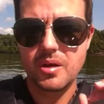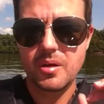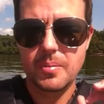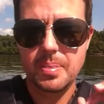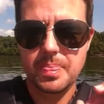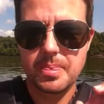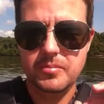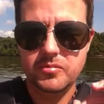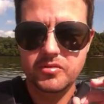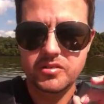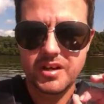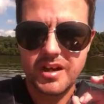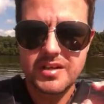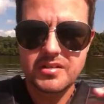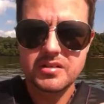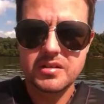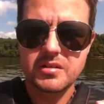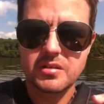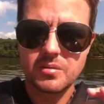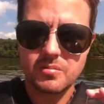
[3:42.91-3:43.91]
uh,
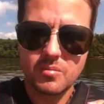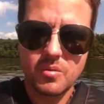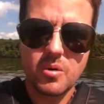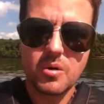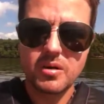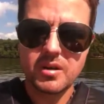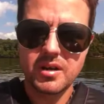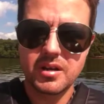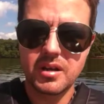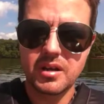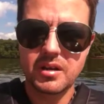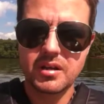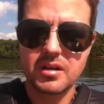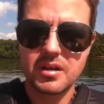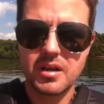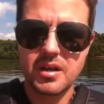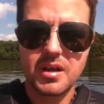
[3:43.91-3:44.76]
changing your marketing